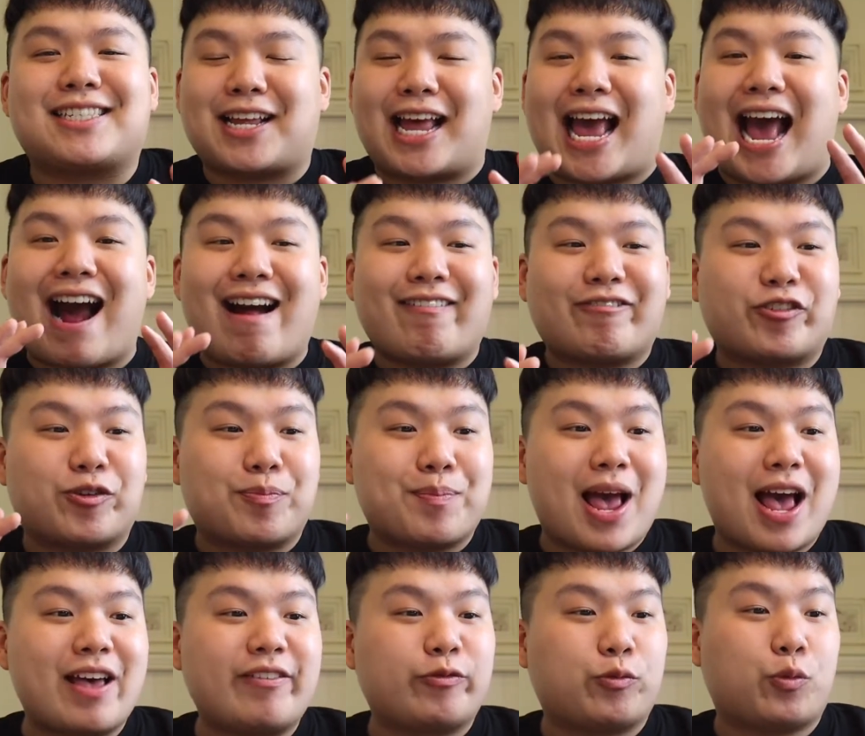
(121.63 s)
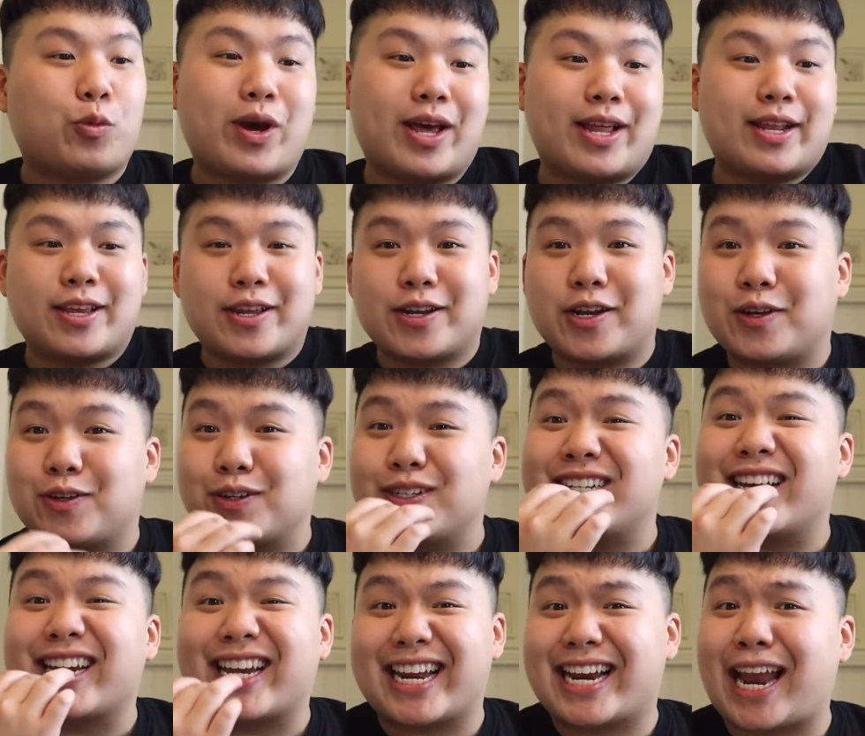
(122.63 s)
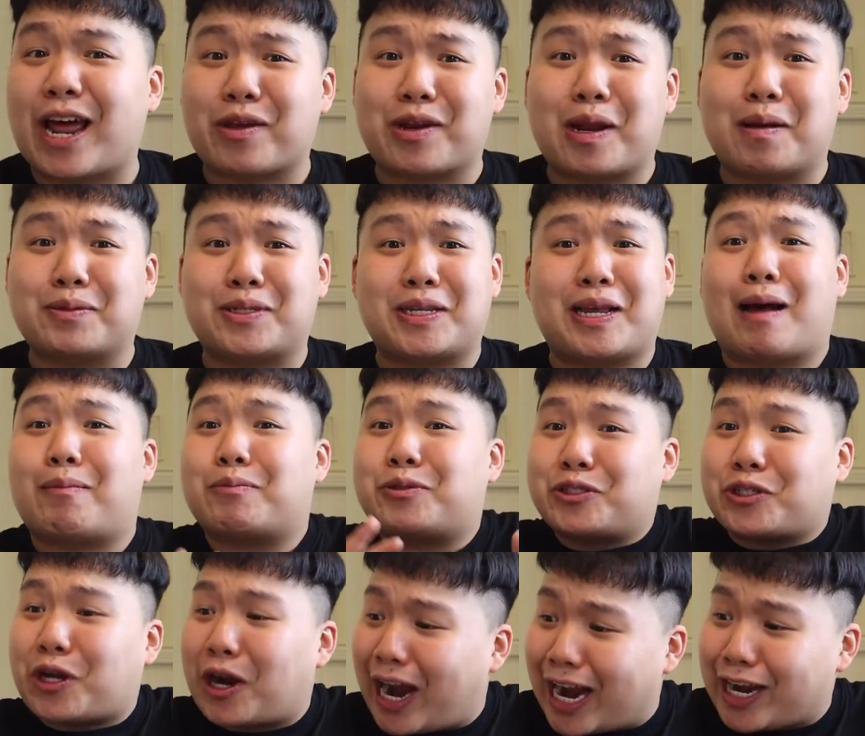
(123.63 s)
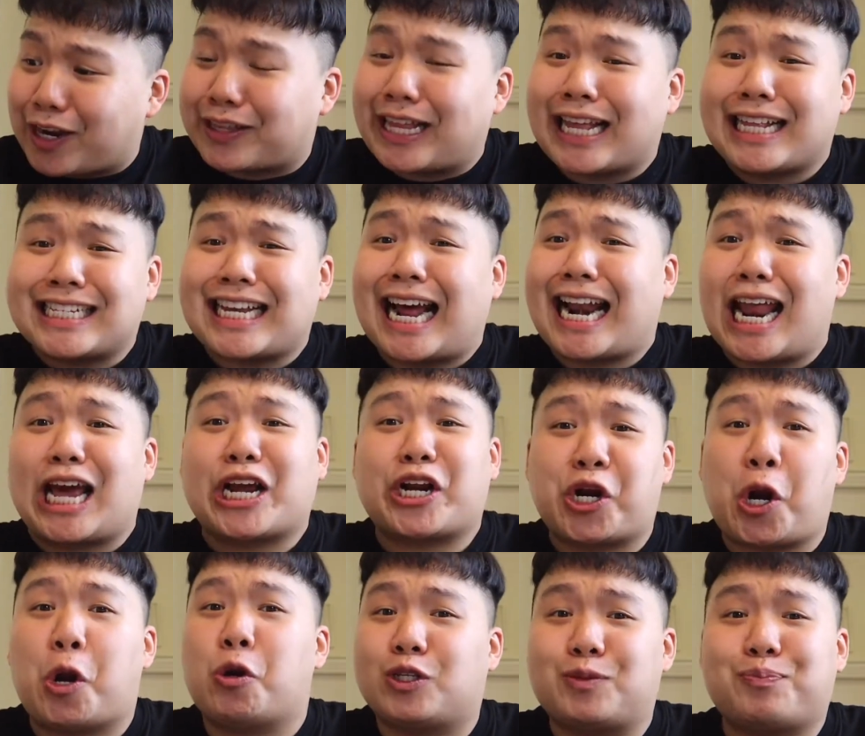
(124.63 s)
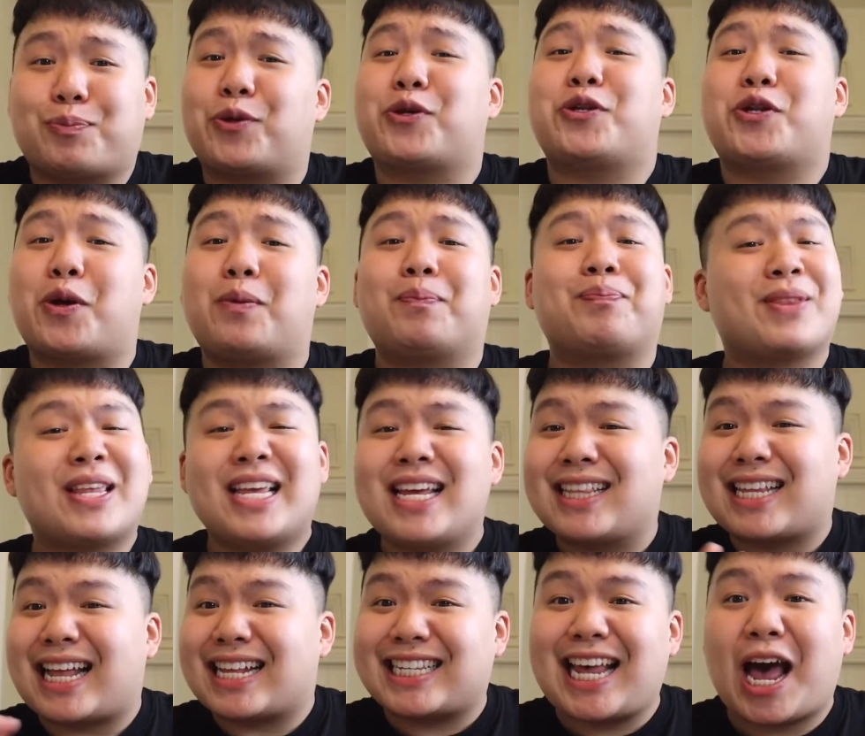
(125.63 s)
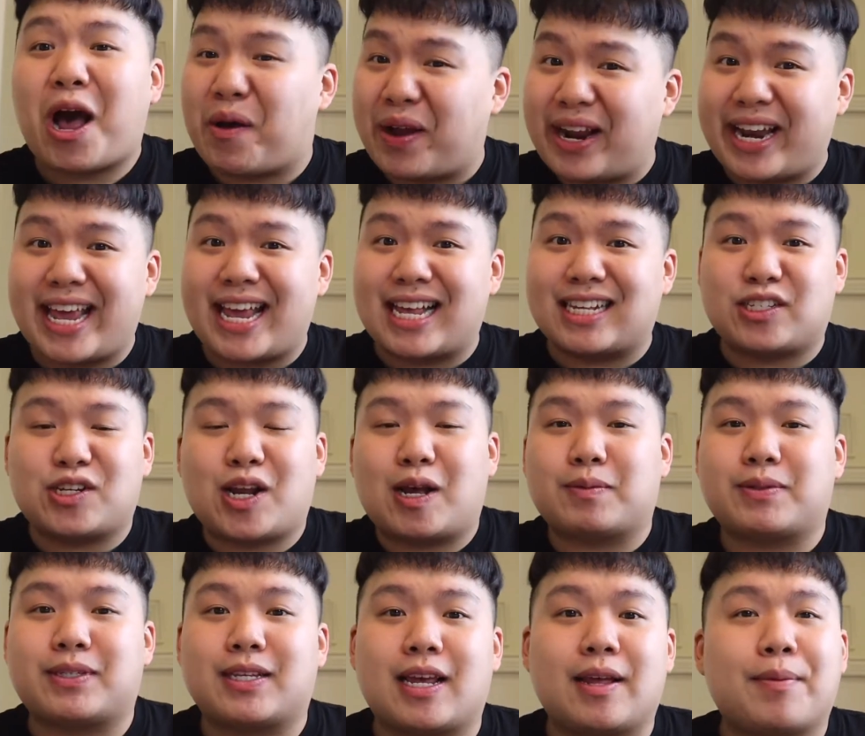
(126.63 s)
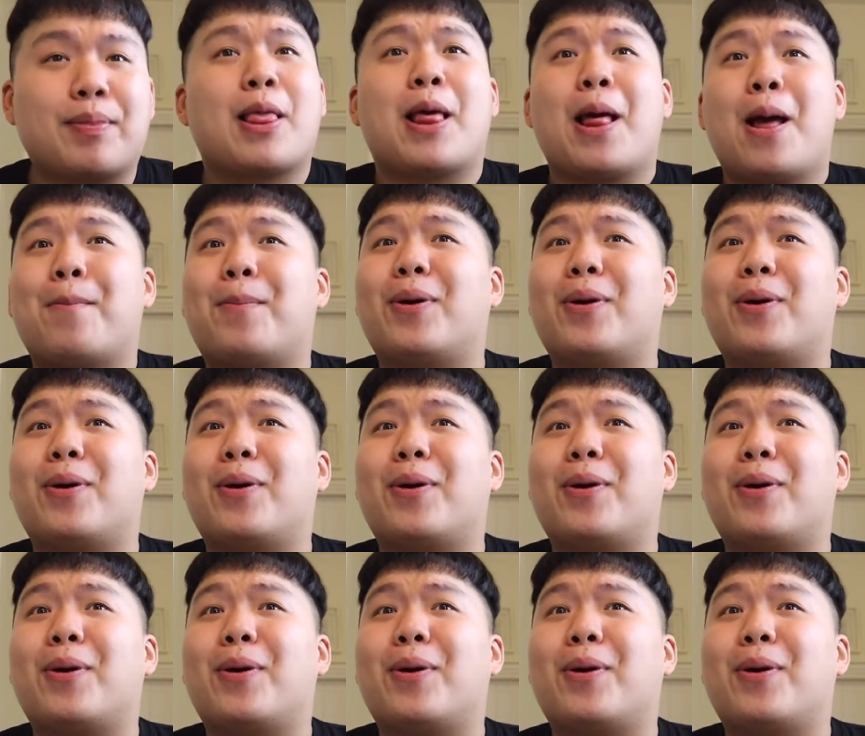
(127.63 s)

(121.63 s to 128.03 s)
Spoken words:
aftermath when, you know, you took it out, you know what I'm saying? I'm sorry, I know that's kind of gross, but you know, that's how it is, you know what I'm saying?